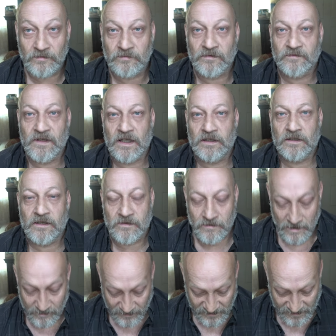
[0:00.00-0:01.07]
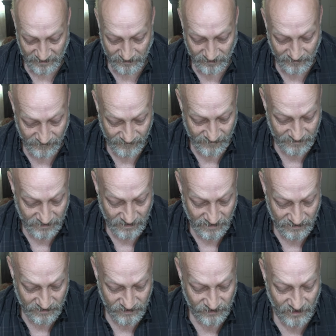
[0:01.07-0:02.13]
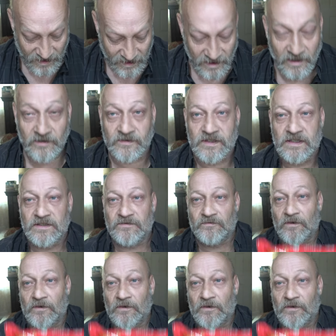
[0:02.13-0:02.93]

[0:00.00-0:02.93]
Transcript: We've got another episode of the, trying out these